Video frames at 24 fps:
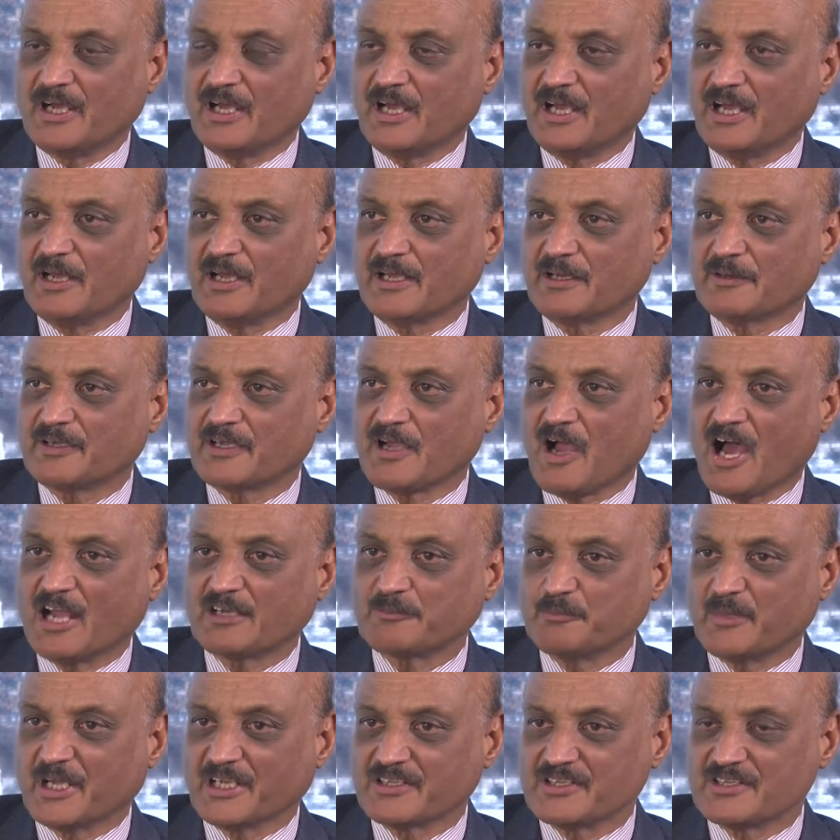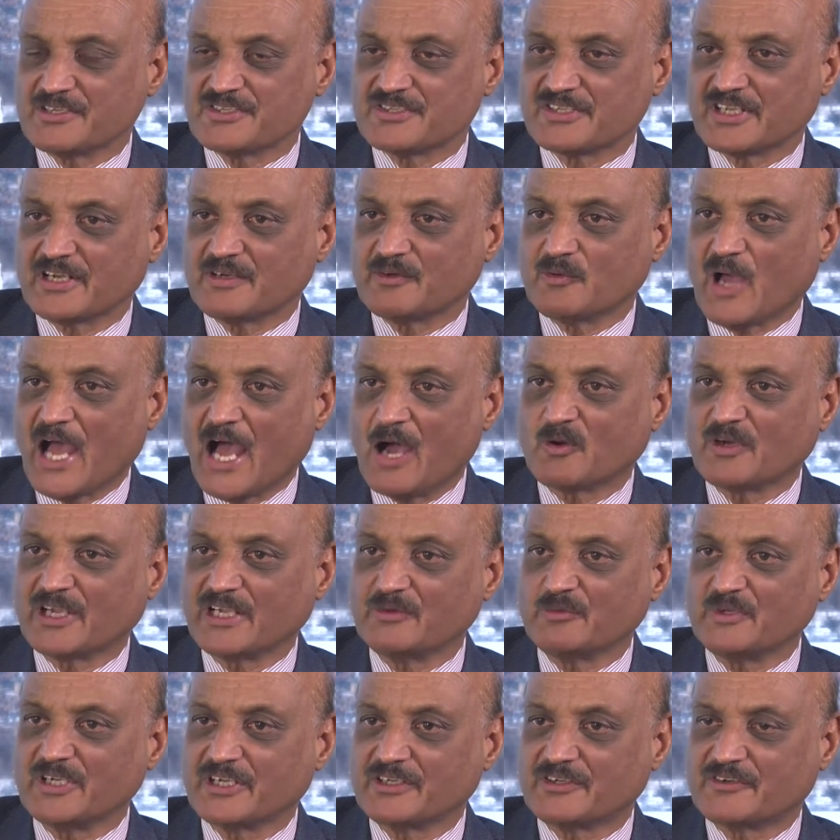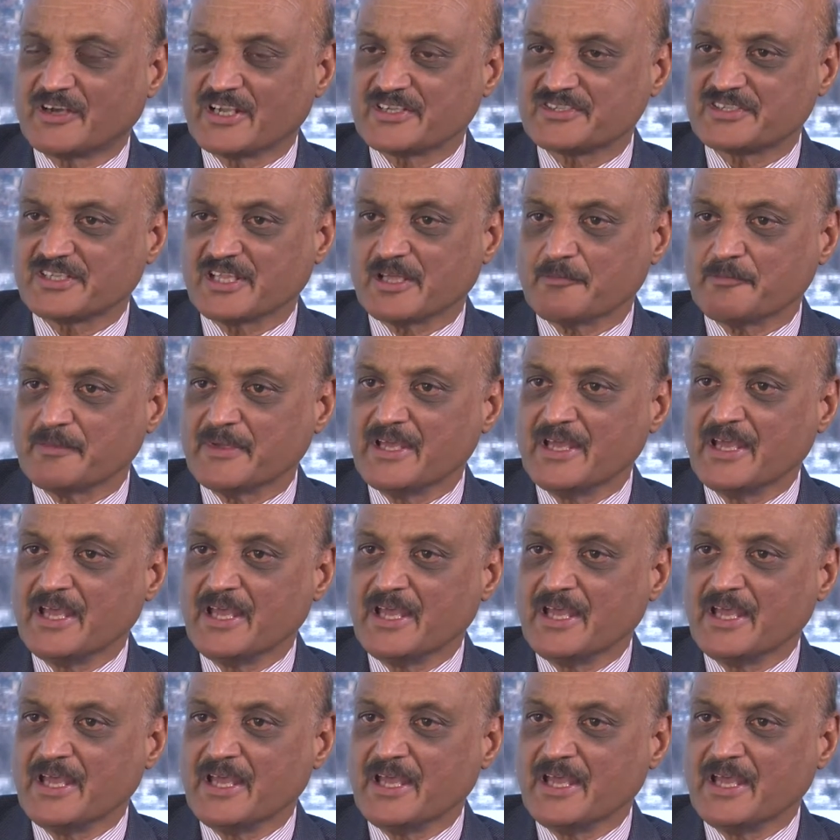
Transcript: uh, hot buttons and how can we address them?